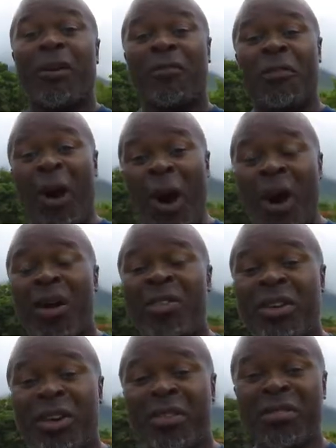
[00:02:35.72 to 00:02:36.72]
for all
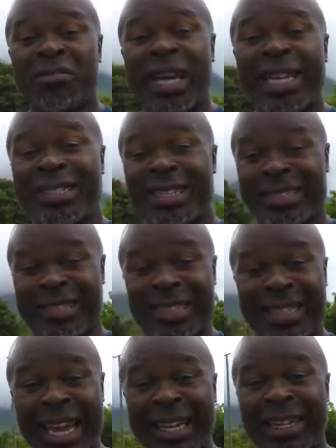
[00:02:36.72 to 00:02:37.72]
the other races, the
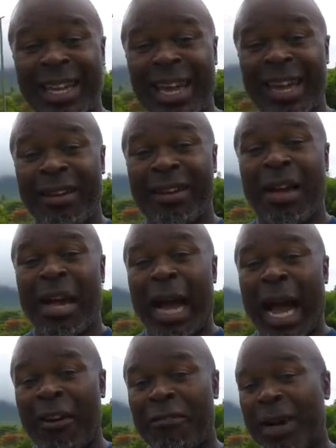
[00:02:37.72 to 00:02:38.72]
10K,
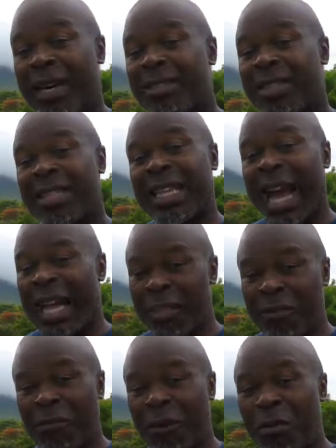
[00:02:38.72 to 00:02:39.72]
half marathon and
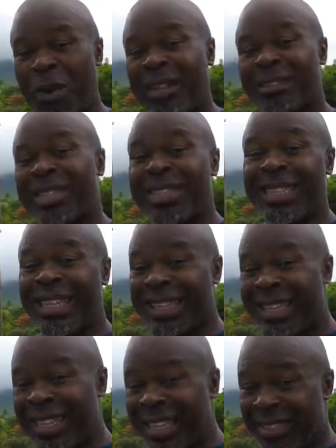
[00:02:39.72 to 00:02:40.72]
the full
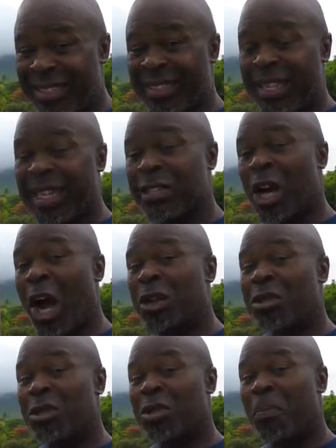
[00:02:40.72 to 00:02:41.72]
marathon, this is
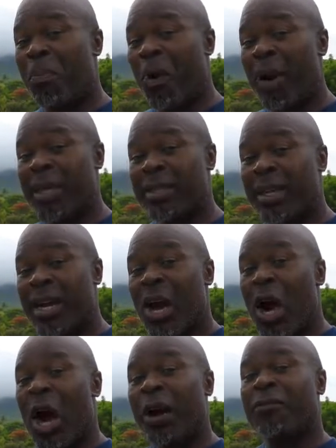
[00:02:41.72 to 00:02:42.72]
also the point
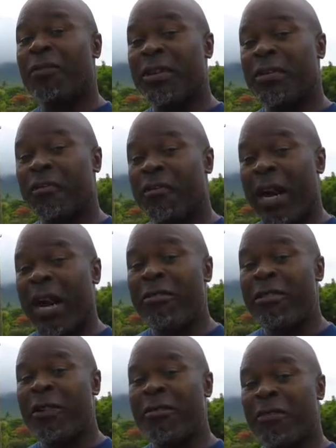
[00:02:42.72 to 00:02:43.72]
of the
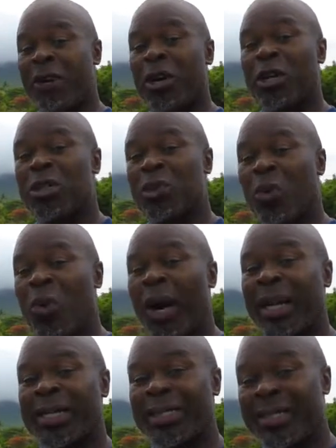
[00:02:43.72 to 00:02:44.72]
very first
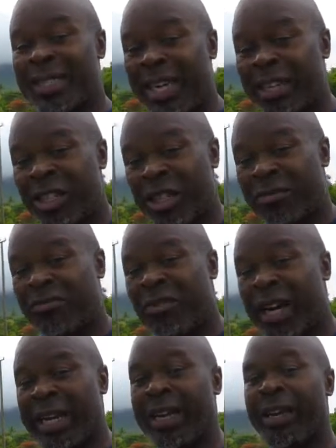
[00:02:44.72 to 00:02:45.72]
water station.
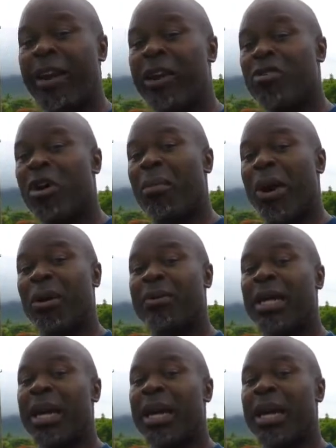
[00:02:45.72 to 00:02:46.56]
Right here, you're about